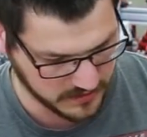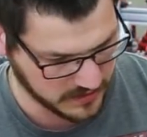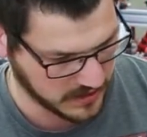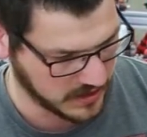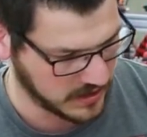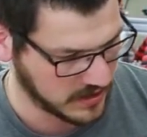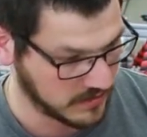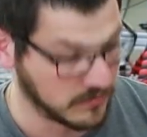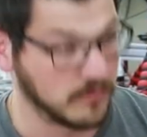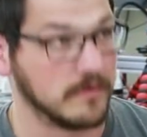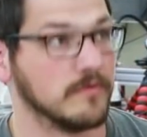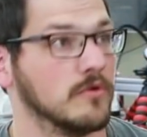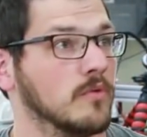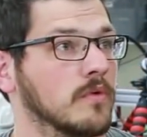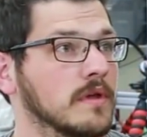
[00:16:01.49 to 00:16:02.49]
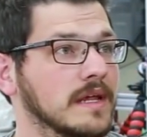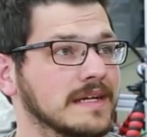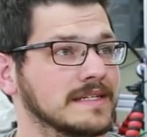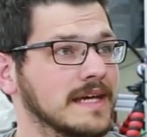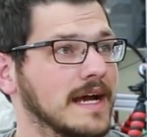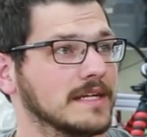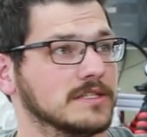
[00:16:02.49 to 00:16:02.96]
And I don't even know where
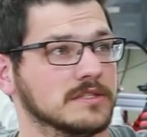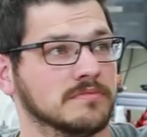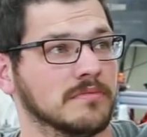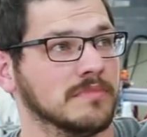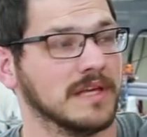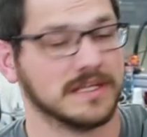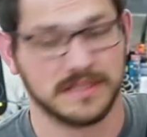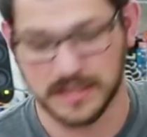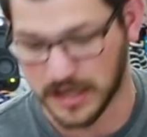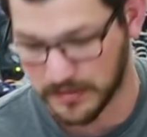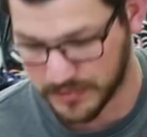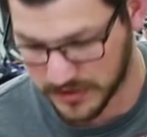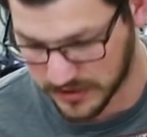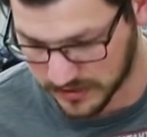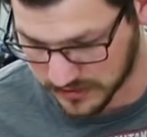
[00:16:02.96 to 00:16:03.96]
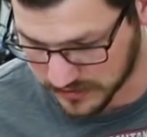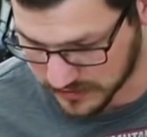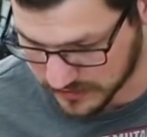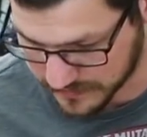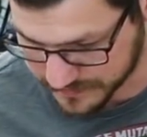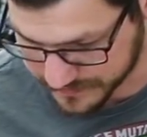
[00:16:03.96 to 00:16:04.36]
that attaches. I'm guessing up here.